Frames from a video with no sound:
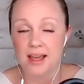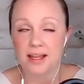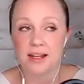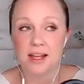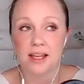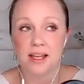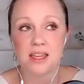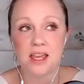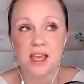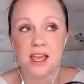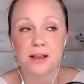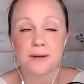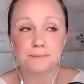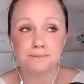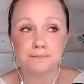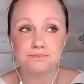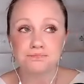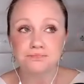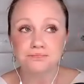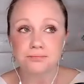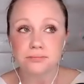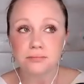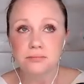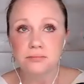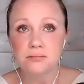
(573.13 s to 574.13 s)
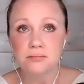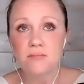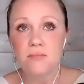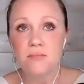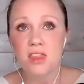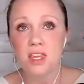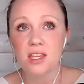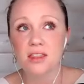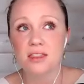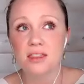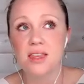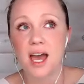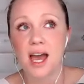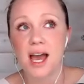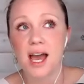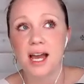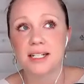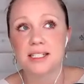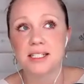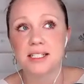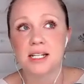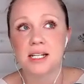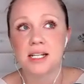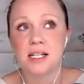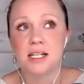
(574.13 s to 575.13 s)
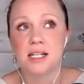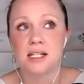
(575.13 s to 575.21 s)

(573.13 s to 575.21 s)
And I think that